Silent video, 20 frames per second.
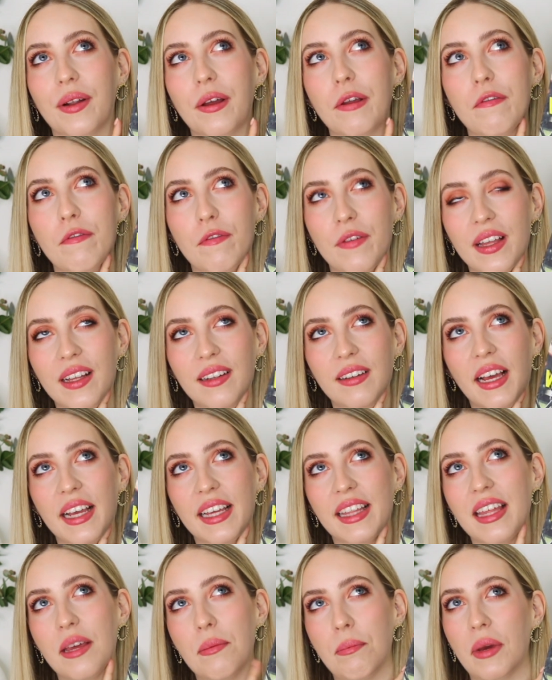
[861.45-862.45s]
but I feel
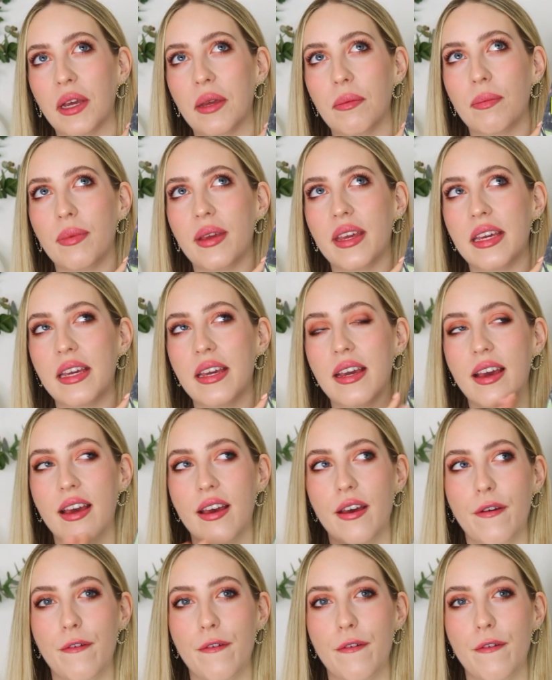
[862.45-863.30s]
like there might be